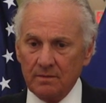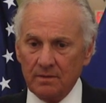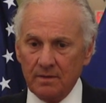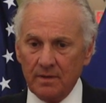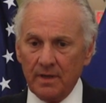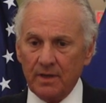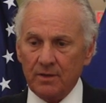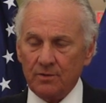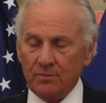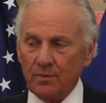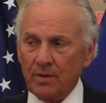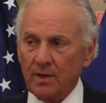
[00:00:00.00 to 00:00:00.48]

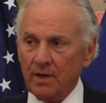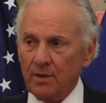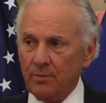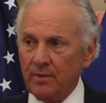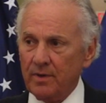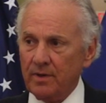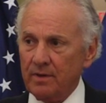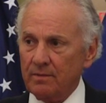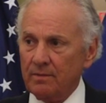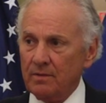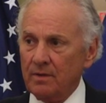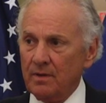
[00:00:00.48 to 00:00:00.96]
that's why
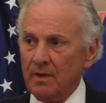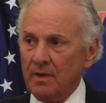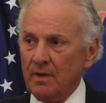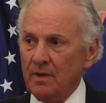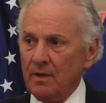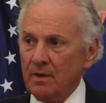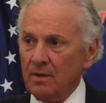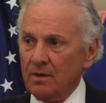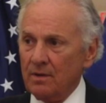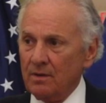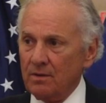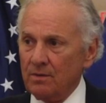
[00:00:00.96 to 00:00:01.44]
we
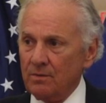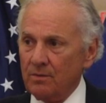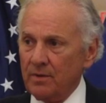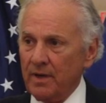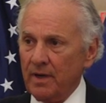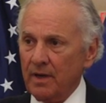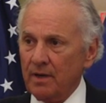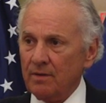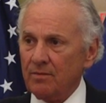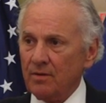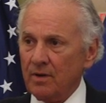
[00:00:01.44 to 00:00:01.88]
have